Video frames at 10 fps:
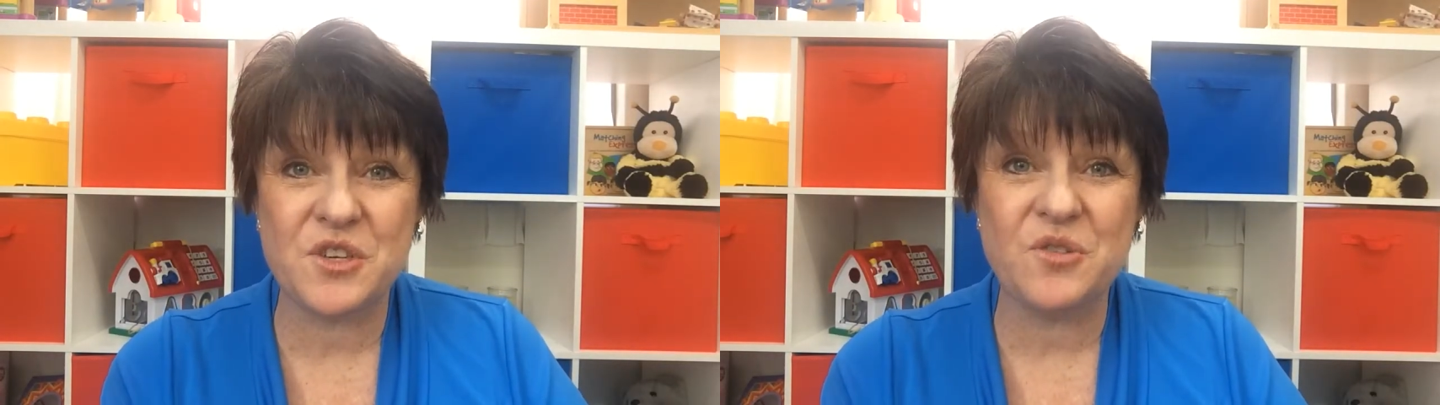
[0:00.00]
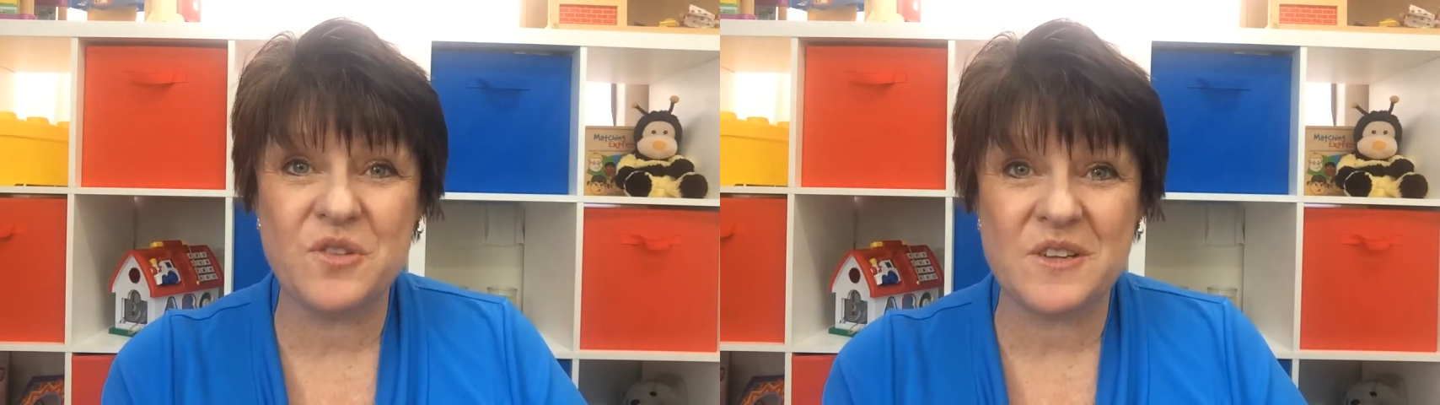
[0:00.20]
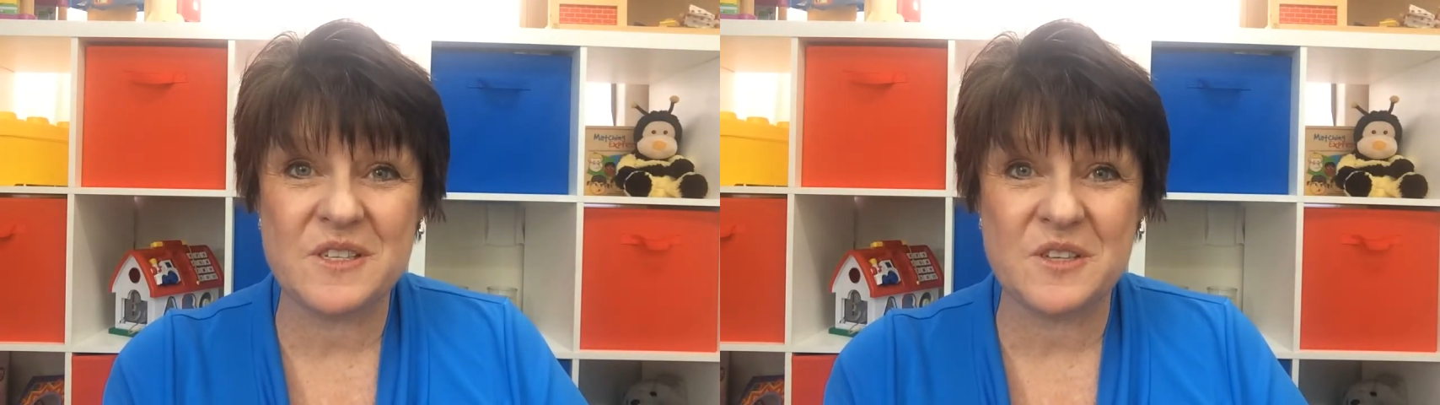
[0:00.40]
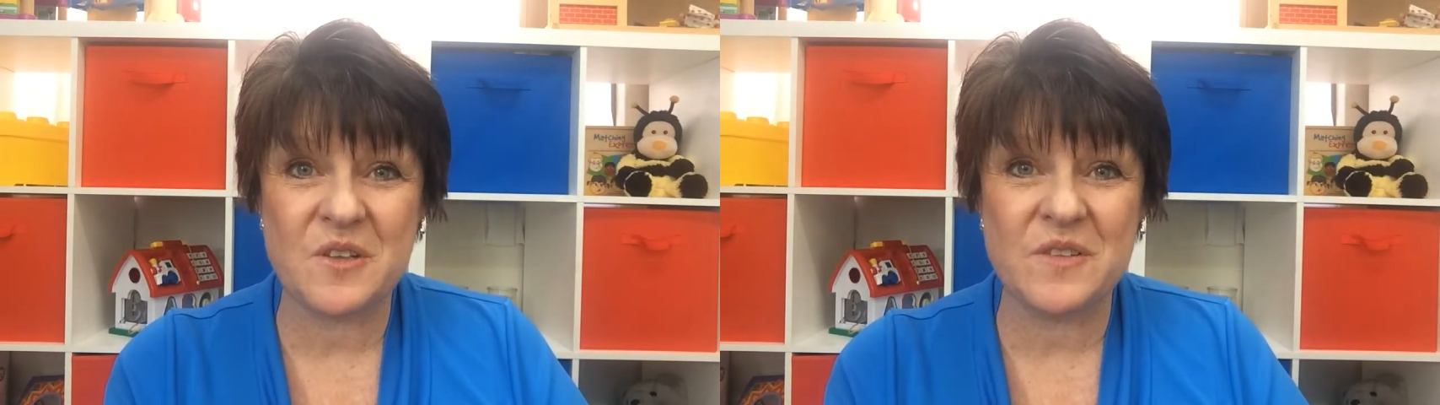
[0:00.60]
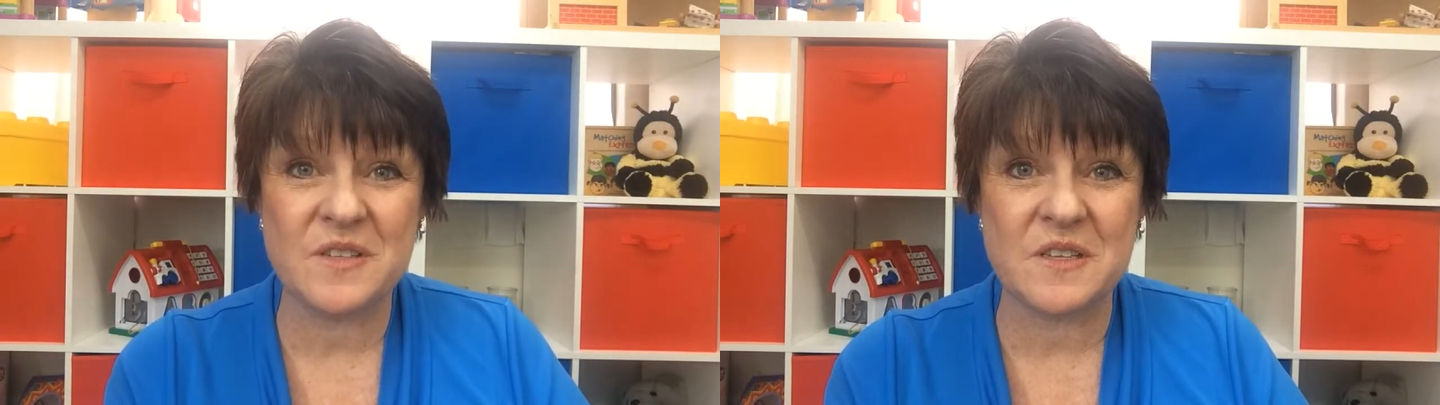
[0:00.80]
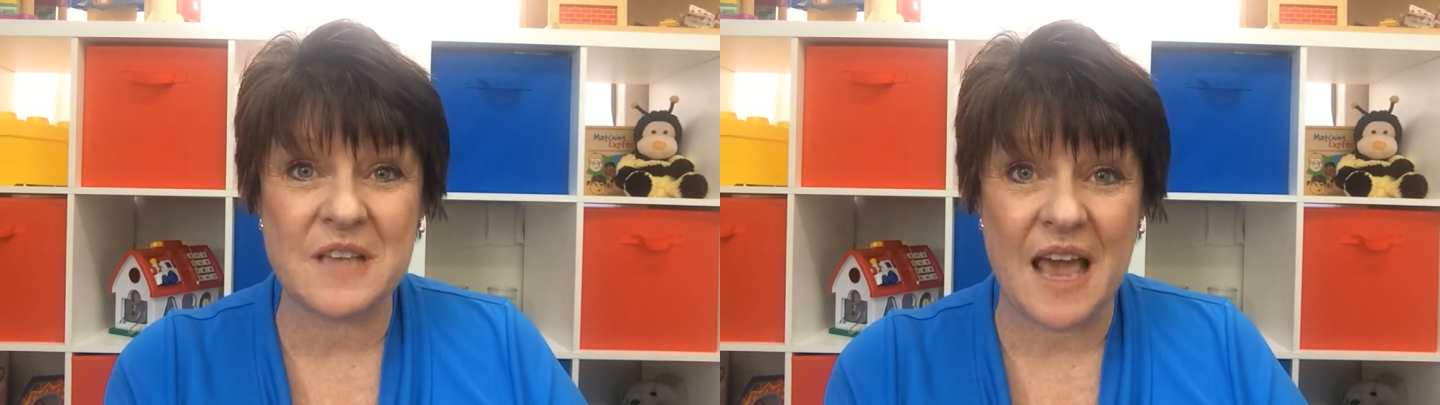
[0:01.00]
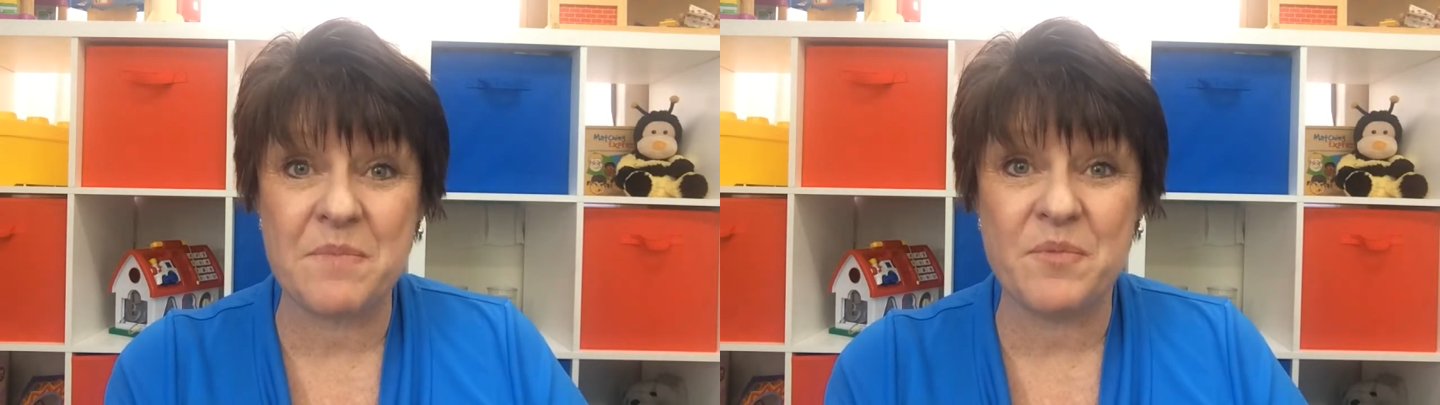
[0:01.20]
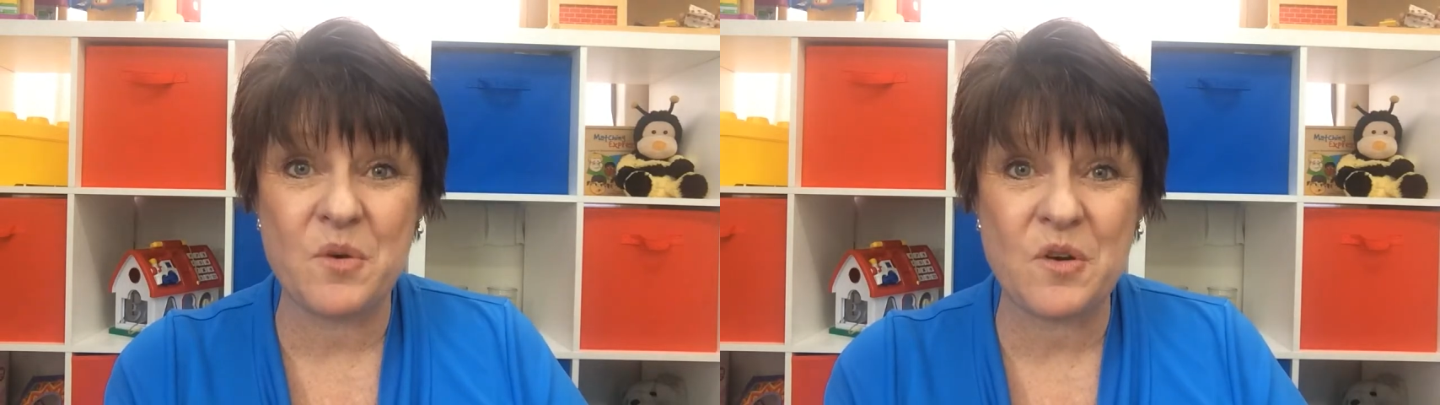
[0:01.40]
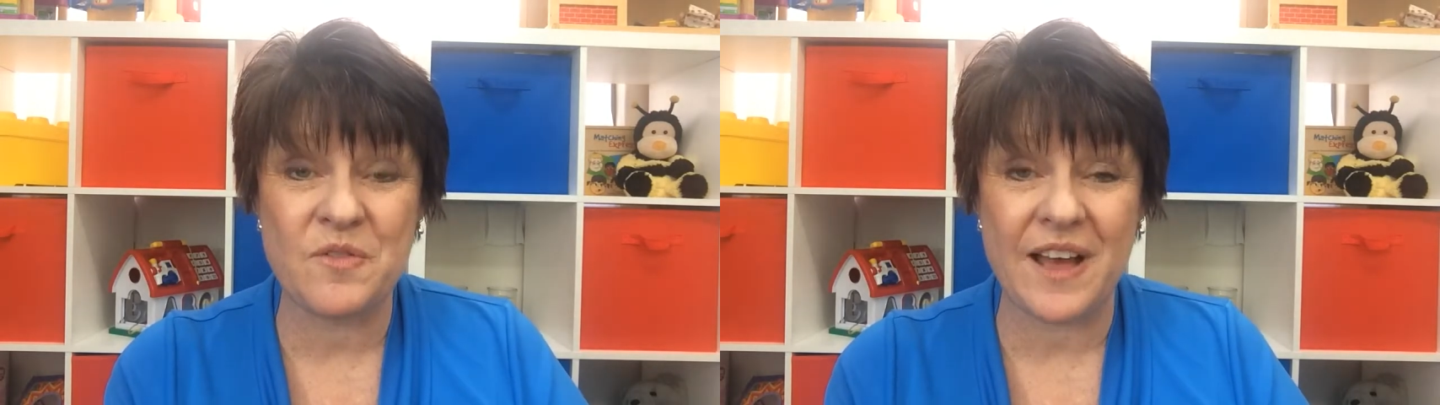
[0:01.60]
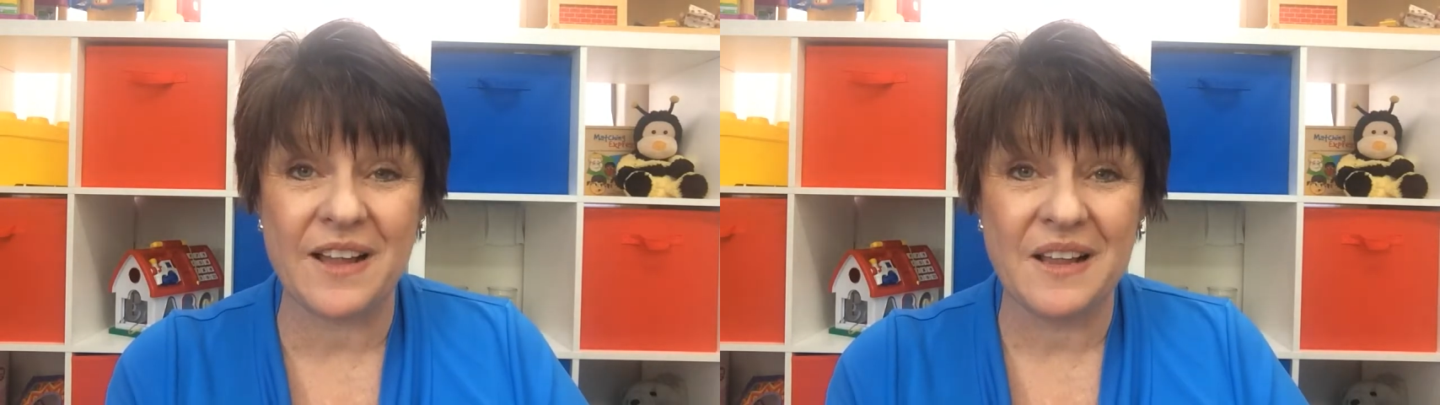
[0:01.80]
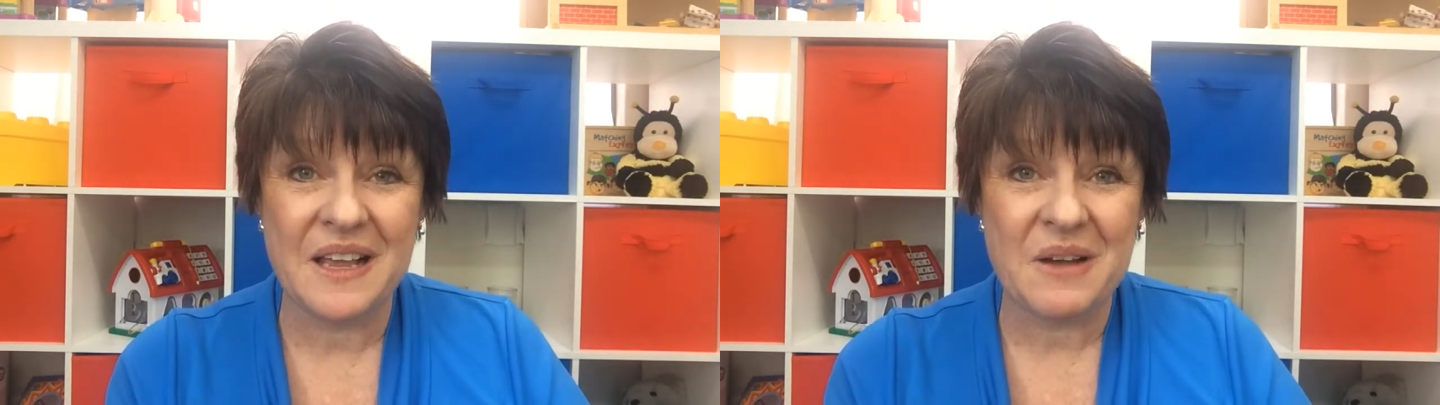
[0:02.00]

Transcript: Children's Services at Brookvale,